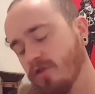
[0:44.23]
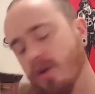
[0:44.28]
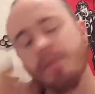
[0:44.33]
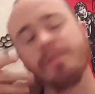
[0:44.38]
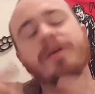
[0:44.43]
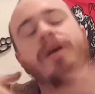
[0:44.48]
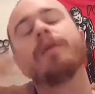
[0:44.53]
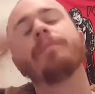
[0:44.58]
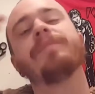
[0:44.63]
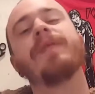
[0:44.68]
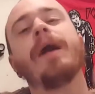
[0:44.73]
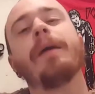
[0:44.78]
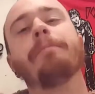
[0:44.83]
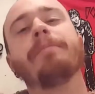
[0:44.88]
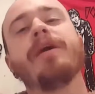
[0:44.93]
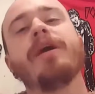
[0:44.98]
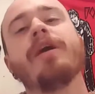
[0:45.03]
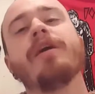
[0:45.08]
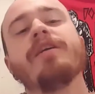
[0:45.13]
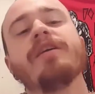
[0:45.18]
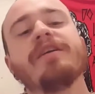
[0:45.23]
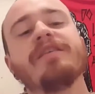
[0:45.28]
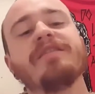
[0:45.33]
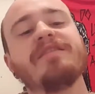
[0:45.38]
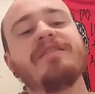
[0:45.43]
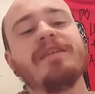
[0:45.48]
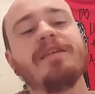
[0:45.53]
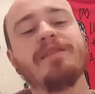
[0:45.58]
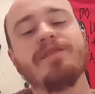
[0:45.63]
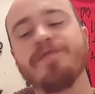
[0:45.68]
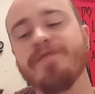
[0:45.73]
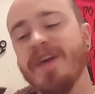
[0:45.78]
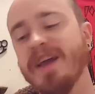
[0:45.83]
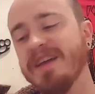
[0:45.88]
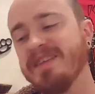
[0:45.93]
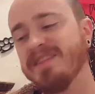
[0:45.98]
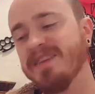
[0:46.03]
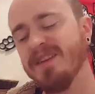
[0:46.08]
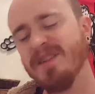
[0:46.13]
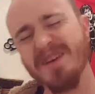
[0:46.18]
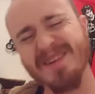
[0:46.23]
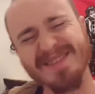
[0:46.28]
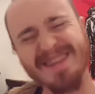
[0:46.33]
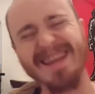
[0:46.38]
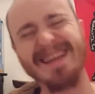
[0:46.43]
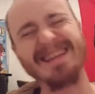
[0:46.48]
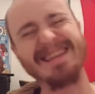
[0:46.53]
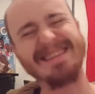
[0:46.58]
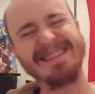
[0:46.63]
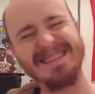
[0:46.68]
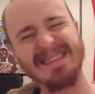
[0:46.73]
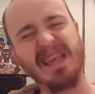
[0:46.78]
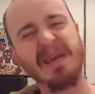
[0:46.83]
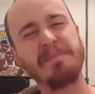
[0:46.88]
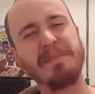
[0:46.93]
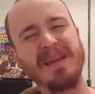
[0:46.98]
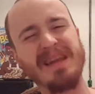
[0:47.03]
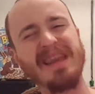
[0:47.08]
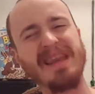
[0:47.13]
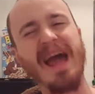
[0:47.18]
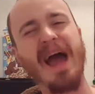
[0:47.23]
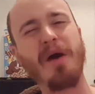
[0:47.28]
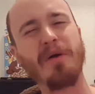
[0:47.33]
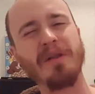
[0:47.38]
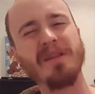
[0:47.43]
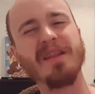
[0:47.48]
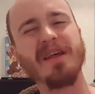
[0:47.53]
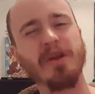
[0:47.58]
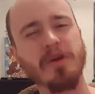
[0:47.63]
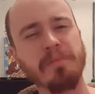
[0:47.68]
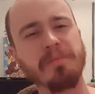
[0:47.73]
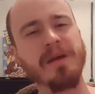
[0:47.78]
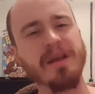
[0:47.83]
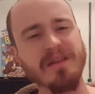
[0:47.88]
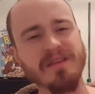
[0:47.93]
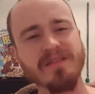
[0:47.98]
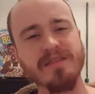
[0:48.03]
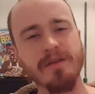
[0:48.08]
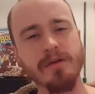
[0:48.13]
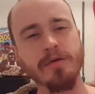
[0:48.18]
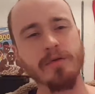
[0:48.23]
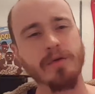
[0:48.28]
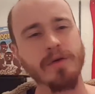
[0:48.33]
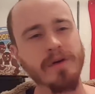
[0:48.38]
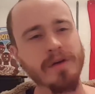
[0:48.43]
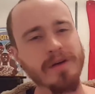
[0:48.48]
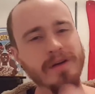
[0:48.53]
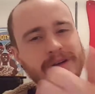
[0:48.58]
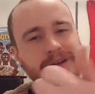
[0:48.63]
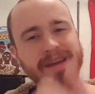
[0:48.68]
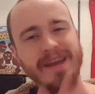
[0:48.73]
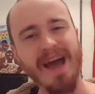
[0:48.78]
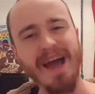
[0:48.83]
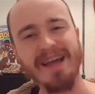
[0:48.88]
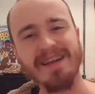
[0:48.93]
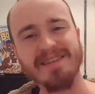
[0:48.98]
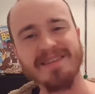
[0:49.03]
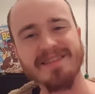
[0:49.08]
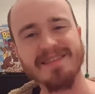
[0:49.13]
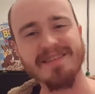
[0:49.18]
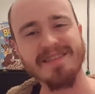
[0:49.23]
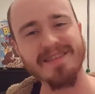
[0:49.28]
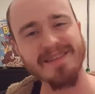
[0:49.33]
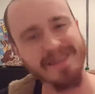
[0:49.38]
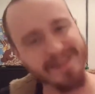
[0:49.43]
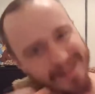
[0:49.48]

He trimmed up that beard, you can see his face, and it looks like he's slimming down a little bit too. Nice.